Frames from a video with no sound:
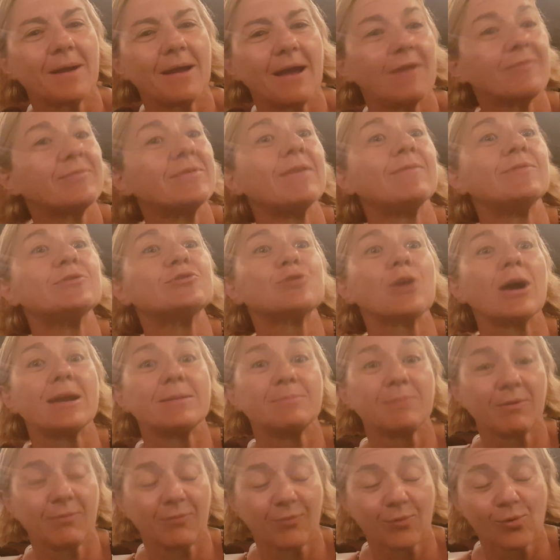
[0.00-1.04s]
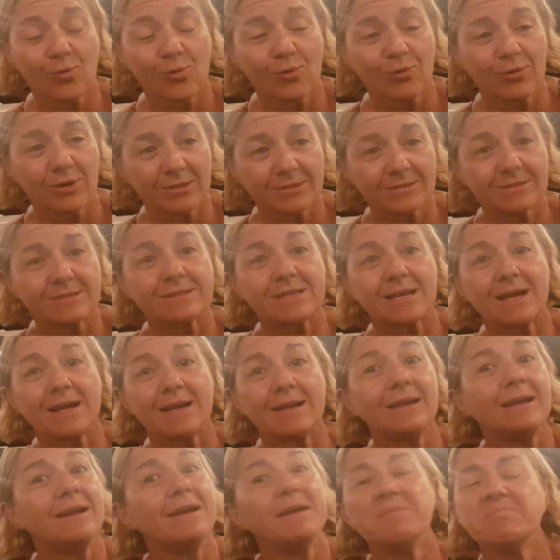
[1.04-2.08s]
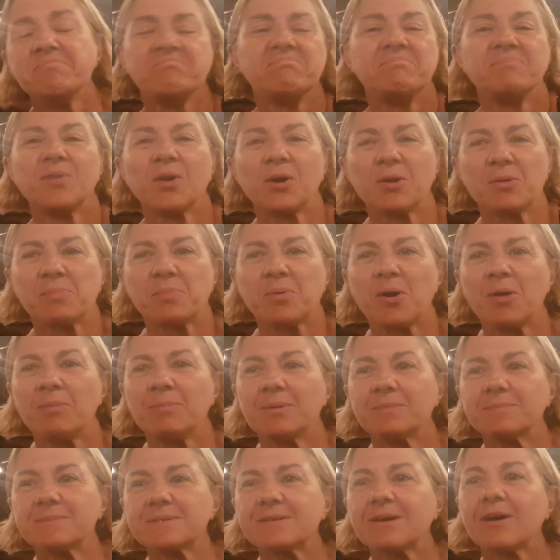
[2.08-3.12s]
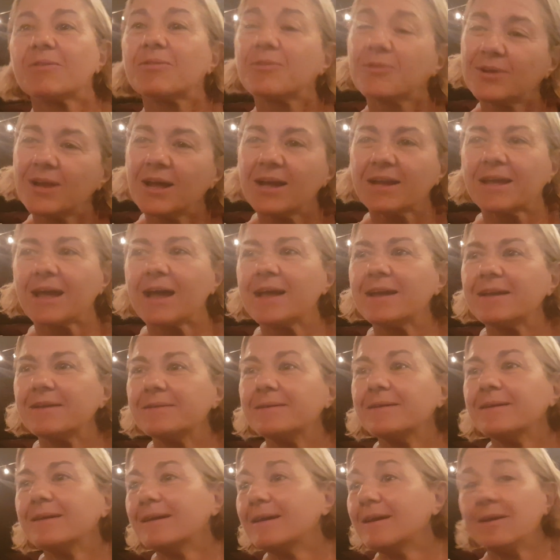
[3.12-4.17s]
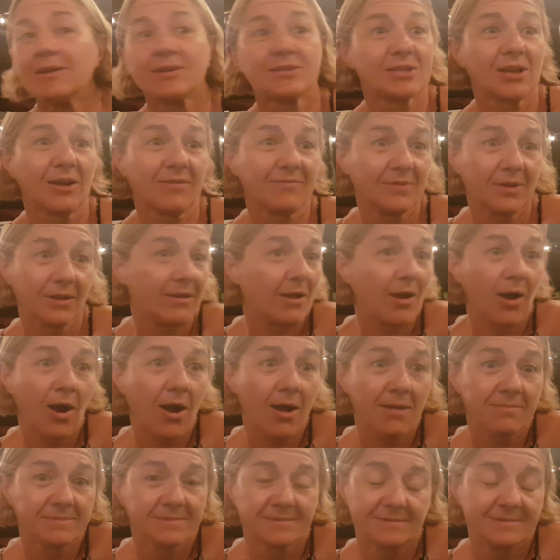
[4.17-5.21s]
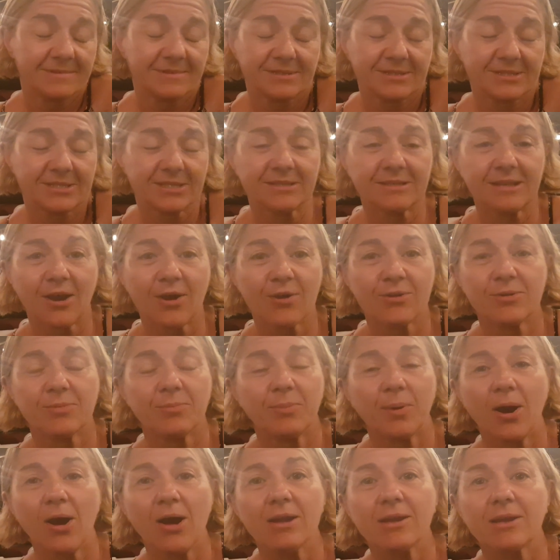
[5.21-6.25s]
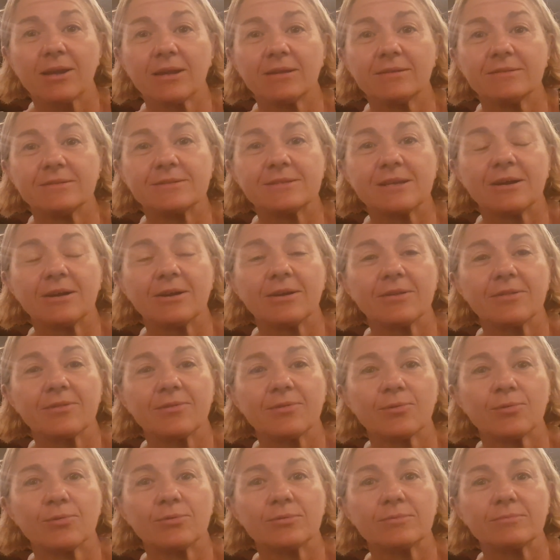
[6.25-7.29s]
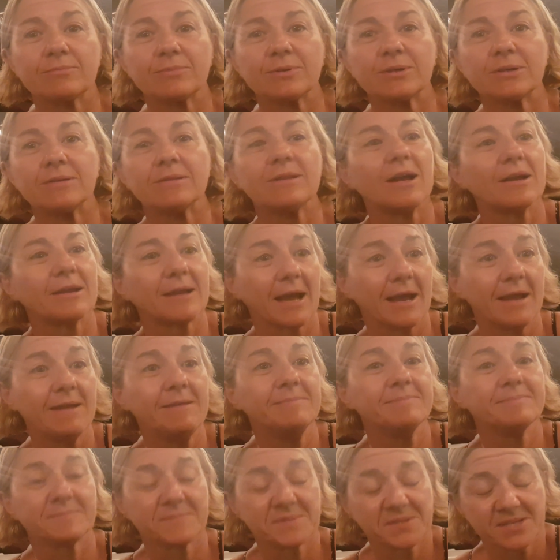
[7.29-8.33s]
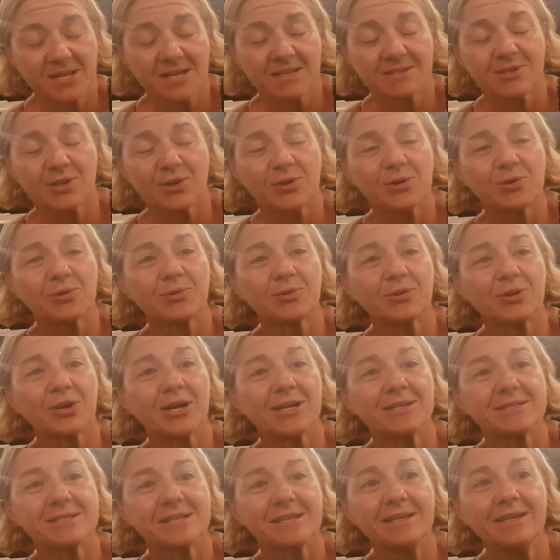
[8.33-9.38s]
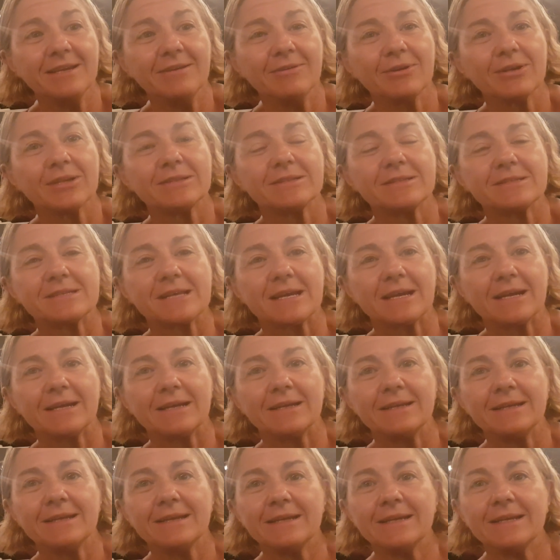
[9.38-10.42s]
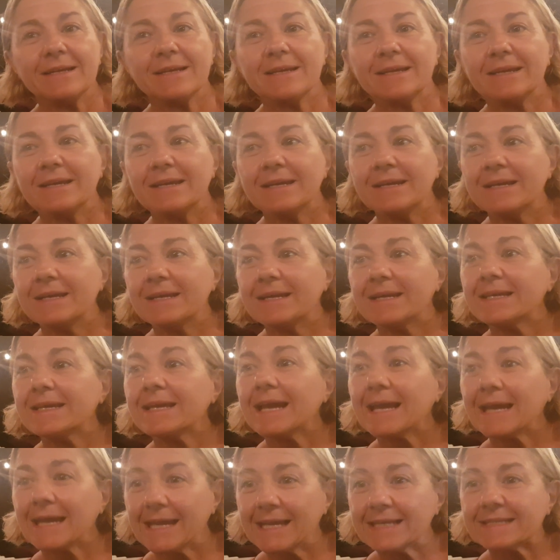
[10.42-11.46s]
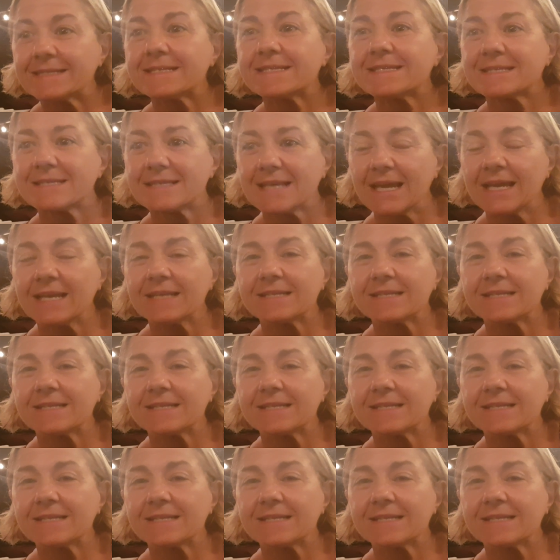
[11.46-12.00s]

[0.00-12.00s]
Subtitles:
have never trained before, and not a problem." So I thought, okay, because I didn't own a bike, and I thought, well, okay, sounds like a good idea, and. Yeah, it's